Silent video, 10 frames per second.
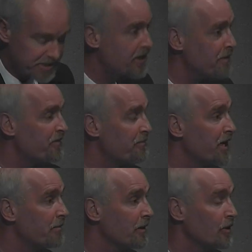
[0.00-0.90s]
the number of
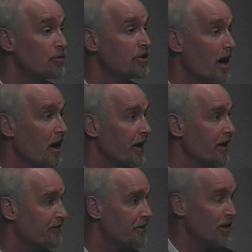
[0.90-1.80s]
people who die
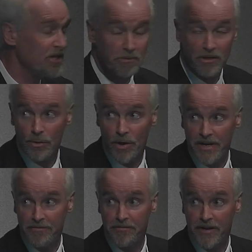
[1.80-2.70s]
from a hospital-acquired
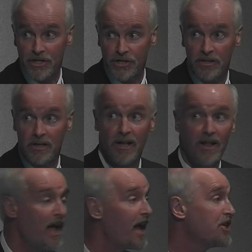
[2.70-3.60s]
infection
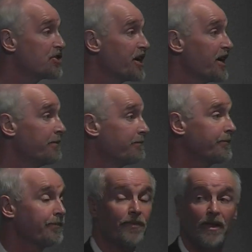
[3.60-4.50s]
each day.
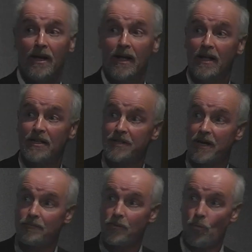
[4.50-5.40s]

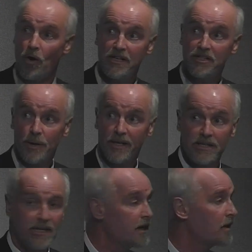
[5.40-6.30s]
So one in
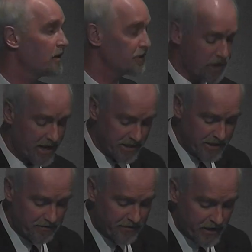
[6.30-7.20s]
20 contract an
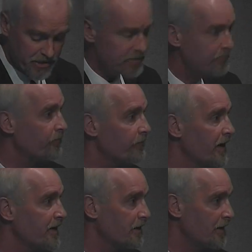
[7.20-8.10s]
infection
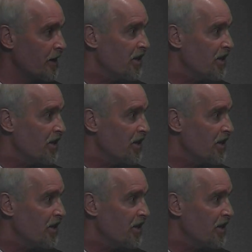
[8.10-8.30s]
in, in a